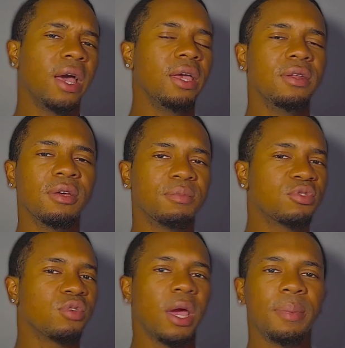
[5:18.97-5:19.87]
end up
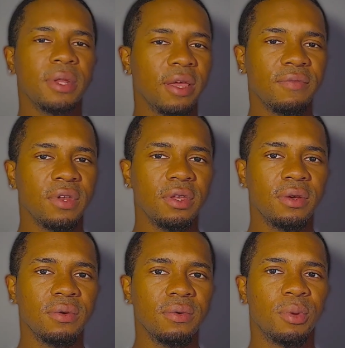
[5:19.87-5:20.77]
scrapping that
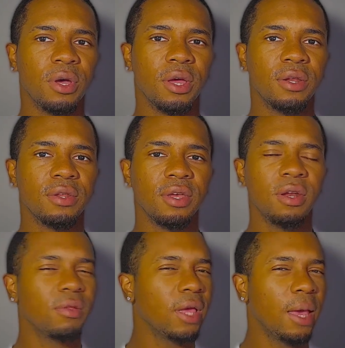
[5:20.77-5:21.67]
video, but it
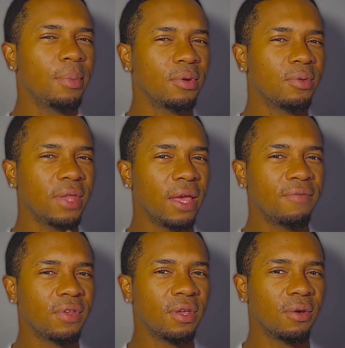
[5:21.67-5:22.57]
only happened on that
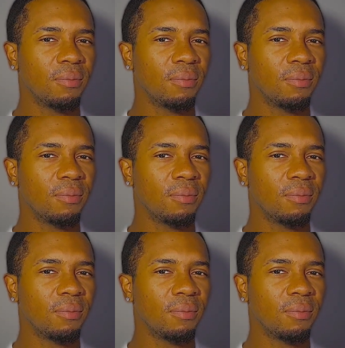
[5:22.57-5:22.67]
video.